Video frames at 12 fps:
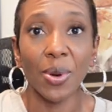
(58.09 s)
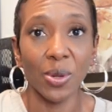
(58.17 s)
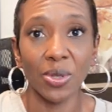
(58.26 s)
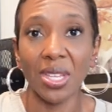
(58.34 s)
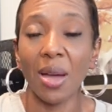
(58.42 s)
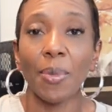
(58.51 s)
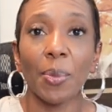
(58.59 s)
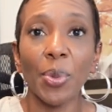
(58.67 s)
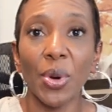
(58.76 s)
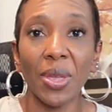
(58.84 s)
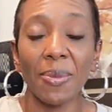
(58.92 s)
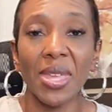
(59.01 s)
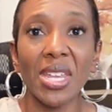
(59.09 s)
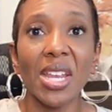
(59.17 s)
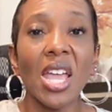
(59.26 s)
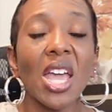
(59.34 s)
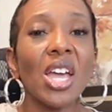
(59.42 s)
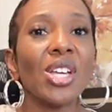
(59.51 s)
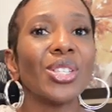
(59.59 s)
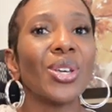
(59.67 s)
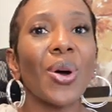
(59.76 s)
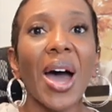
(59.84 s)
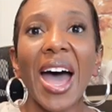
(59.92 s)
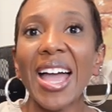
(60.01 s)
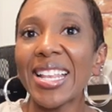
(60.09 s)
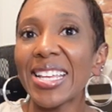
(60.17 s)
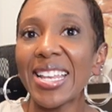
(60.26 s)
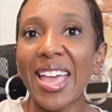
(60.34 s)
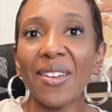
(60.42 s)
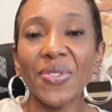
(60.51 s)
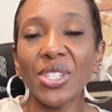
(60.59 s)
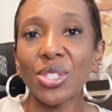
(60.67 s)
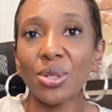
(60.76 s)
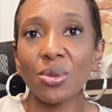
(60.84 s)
post-op appointment. So I didn't have to do